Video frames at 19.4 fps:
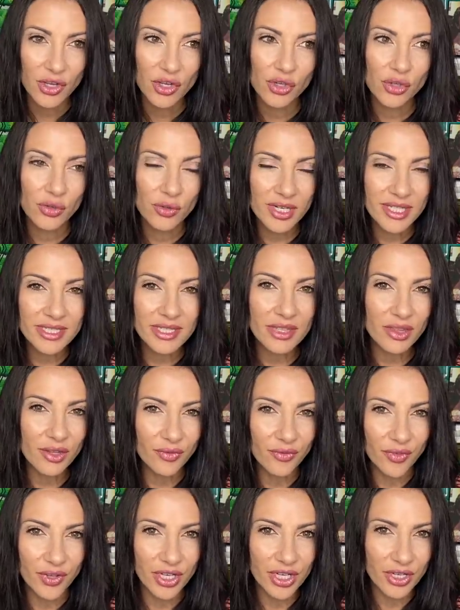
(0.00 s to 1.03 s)
Chris in the
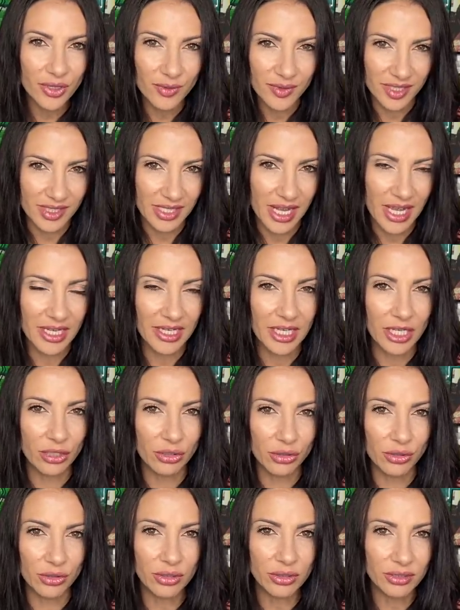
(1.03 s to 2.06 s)
video said it
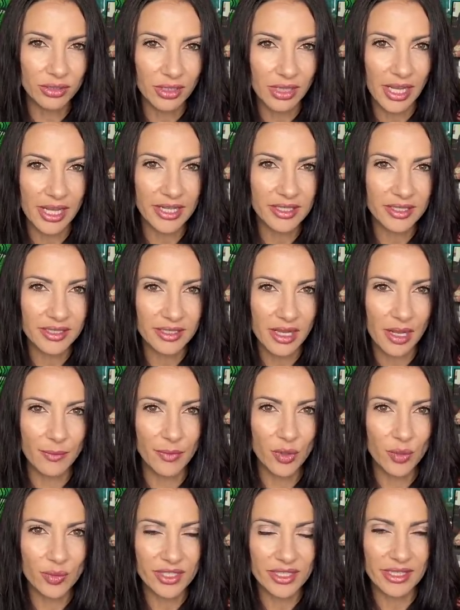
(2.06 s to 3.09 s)
looked like
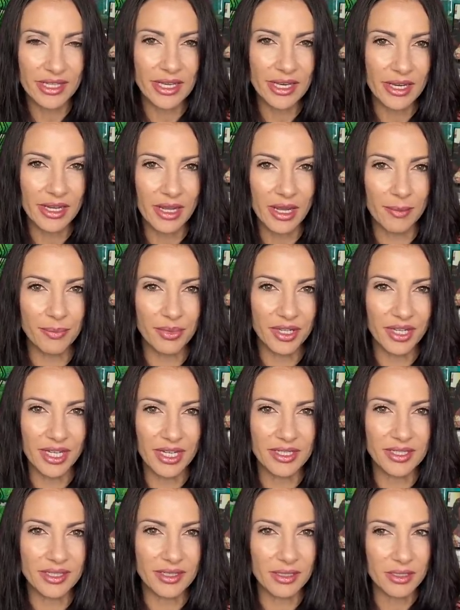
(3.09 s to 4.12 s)
Summer was leaning up
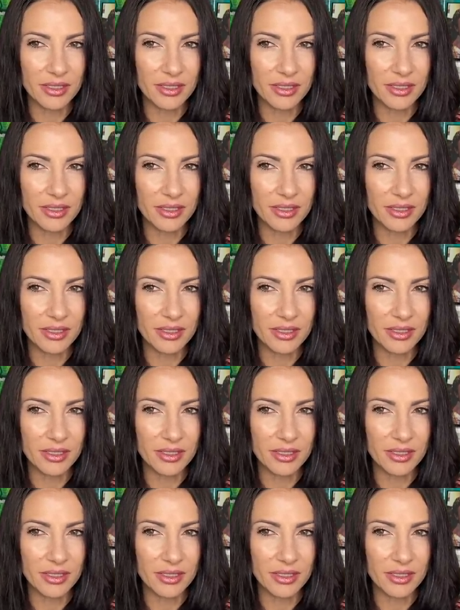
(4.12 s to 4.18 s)
against the